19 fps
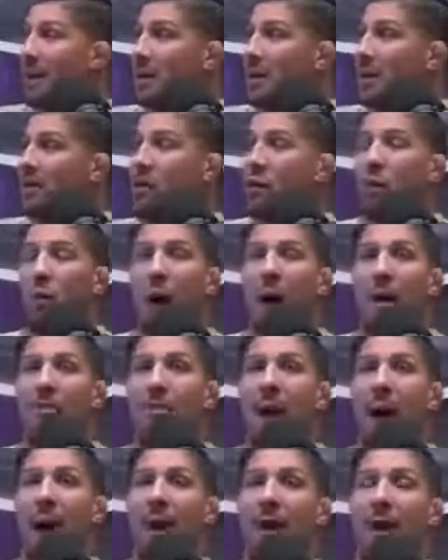because if you want
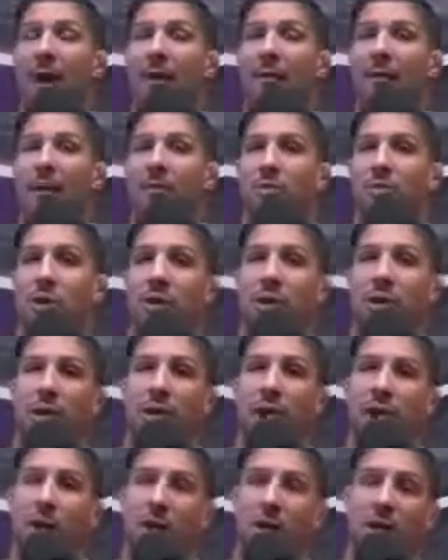it bad enough, I'm sure if you
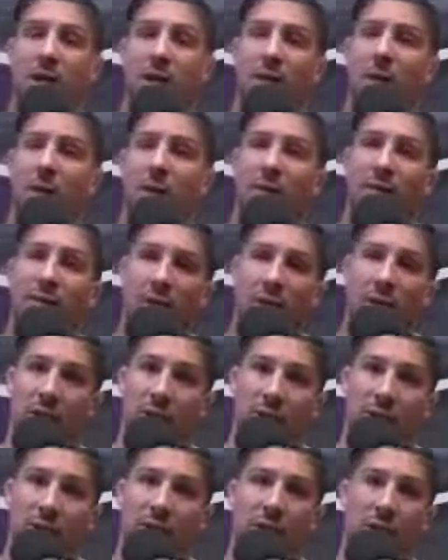talk to Tony
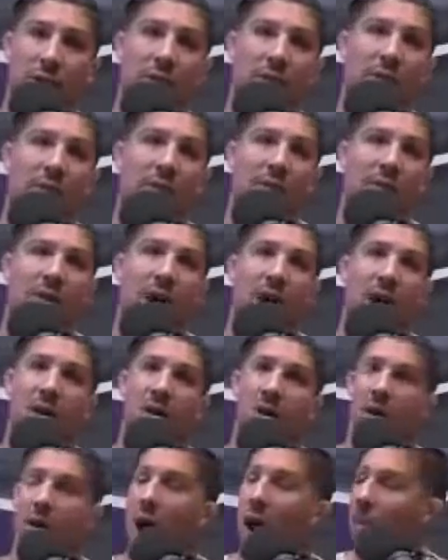Ferguson, if you
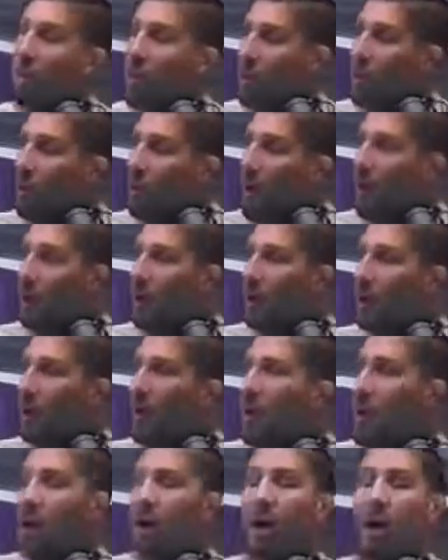talk to Conor
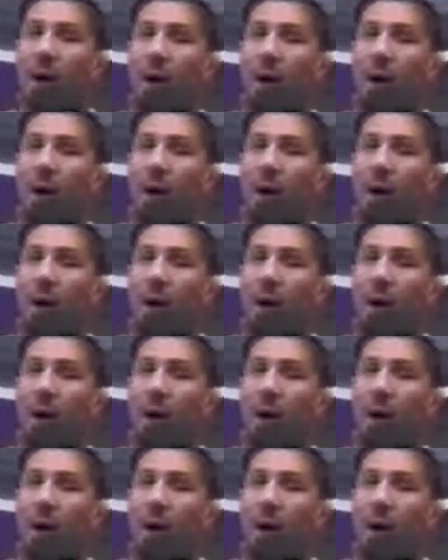McGregor,